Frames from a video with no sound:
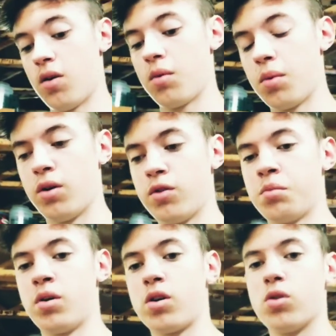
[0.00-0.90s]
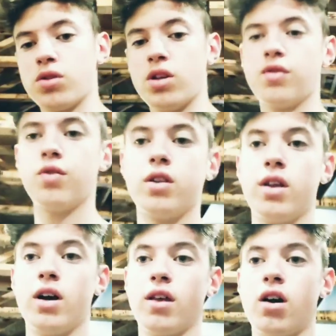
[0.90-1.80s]
we're doing some pretty cool stuff with
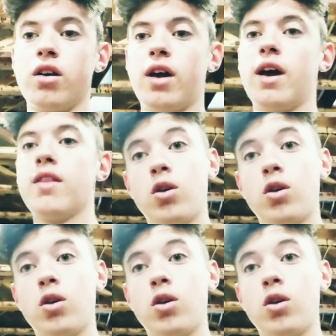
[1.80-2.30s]
the Honda and the